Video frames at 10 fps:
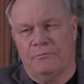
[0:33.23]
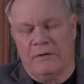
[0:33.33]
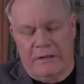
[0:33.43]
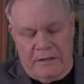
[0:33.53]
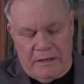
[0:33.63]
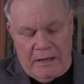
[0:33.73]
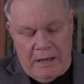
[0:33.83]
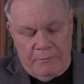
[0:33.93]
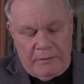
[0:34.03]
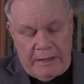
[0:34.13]
But
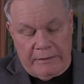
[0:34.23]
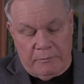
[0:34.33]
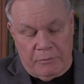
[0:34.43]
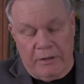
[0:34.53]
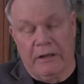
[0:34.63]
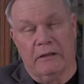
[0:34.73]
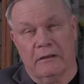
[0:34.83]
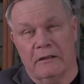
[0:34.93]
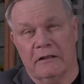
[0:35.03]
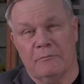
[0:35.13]
I would like to bring a
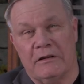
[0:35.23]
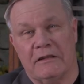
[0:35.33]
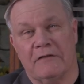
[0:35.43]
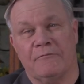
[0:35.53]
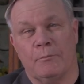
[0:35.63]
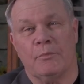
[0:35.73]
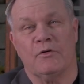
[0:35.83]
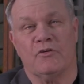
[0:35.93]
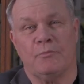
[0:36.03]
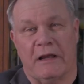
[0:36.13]
little bit different
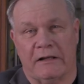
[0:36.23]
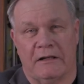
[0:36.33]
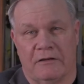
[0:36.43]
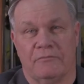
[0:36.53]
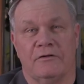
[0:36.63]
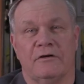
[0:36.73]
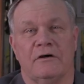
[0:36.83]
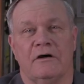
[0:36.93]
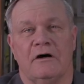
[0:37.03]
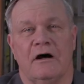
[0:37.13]
perspective
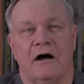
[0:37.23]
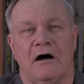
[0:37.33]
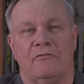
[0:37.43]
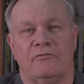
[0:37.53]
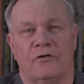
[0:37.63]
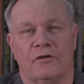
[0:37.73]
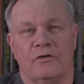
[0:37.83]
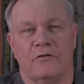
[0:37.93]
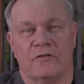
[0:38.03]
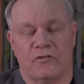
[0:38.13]
for
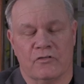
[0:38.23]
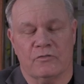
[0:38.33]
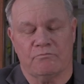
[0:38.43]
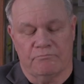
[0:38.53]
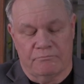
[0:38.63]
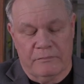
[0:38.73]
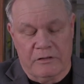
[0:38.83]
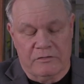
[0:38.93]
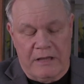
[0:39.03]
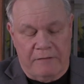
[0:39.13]
you
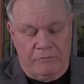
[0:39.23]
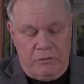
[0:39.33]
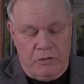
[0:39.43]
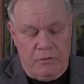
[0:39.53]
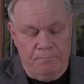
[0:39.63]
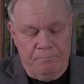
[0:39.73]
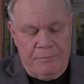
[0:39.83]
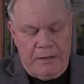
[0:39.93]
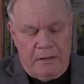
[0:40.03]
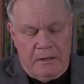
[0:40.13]
this afternoon.
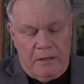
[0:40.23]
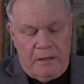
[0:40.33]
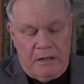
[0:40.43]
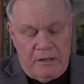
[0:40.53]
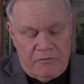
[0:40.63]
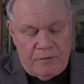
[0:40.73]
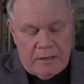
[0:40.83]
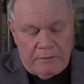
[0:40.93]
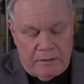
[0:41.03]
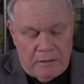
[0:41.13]
And that's
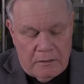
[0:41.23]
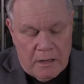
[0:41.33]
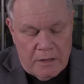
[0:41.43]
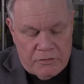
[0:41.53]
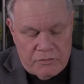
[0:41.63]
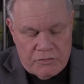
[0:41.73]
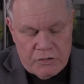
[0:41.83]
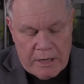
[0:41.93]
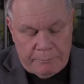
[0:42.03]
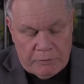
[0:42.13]
found in Colossians
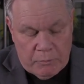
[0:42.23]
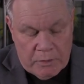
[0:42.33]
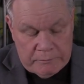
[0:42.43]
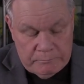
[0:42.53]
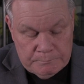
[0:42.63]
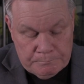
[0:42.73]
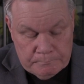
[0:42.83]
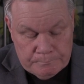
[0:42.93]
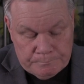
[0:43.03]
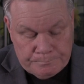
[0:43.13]
chapter 1,
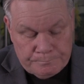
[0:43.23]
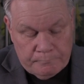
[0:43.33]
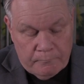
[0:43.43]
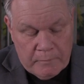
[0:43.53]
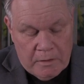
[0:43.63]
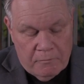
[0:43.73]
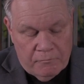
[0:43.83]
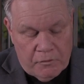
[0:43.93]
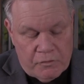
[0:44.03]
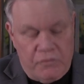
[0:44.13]

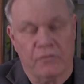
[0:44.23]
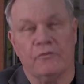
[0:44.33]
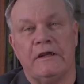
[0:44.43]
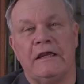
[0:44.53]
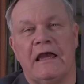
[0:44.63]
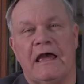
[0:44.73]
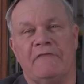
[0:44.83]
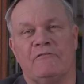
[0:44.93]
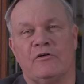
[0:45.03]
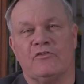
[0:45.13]
verse 3
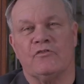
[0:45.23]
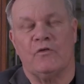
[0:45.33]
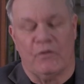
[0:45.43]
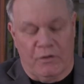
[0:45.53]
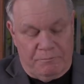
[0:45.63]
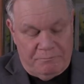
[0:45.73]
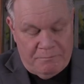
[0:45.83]
and verse 4.